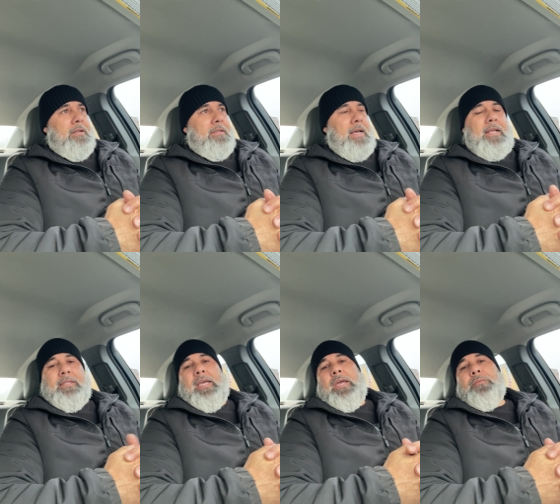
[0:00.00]

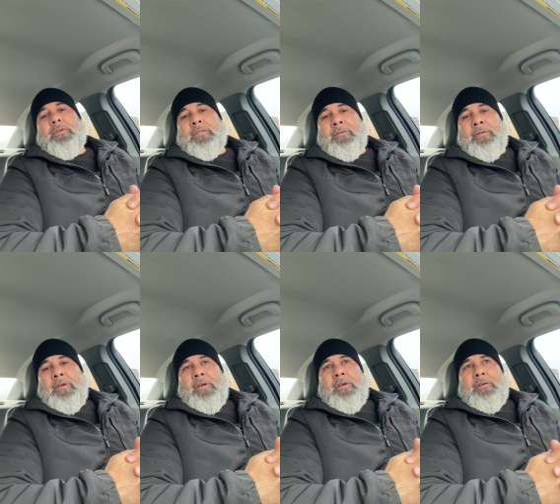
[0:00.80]
that day wasn't
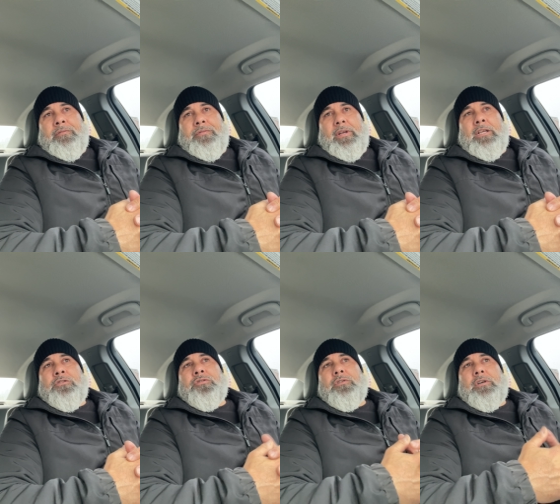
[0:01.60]

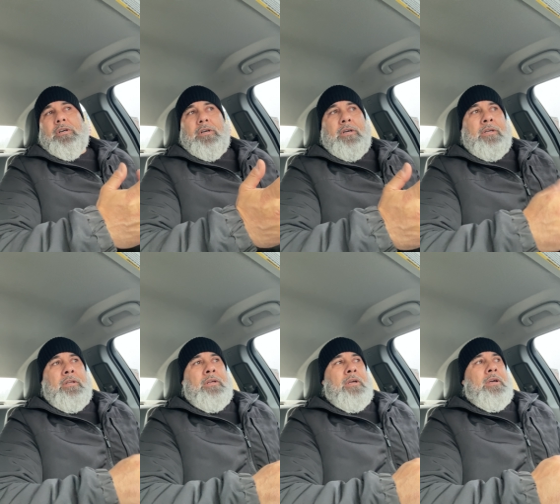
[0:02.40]
feeling too good